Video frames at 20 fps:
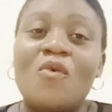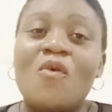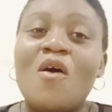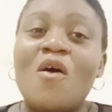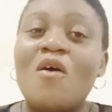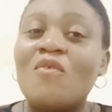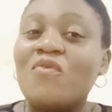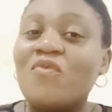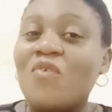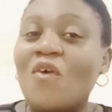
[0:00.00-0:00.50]

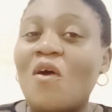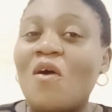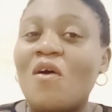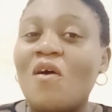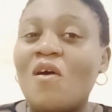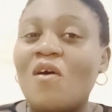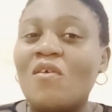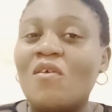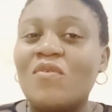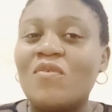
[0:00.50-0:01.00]

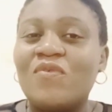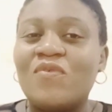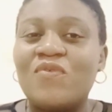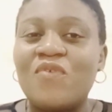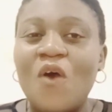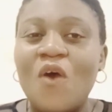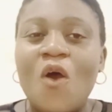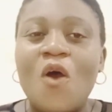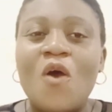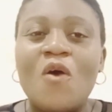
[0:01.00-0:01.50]

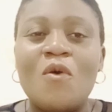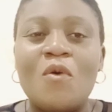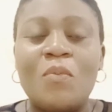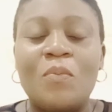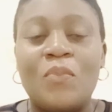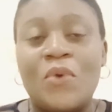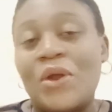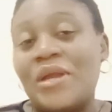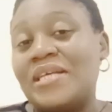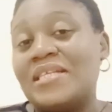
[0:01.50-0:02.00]

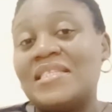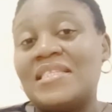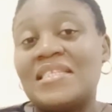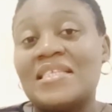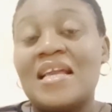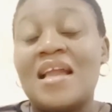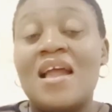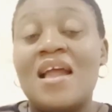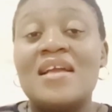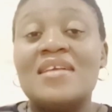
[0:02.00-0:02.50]

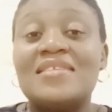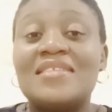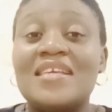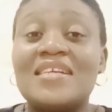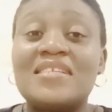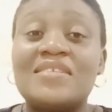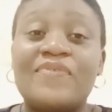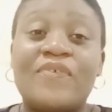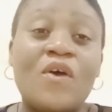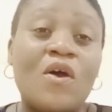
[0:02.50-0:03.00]

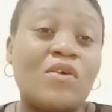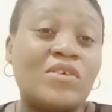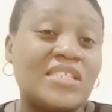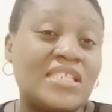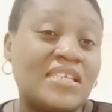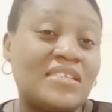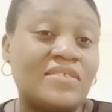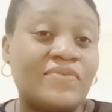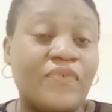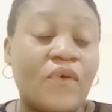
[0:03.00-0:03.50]

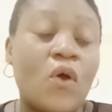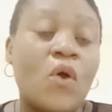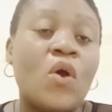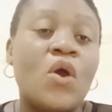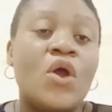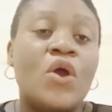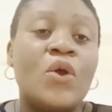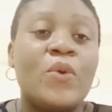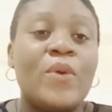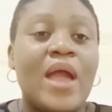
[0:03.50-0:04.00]
144.6464.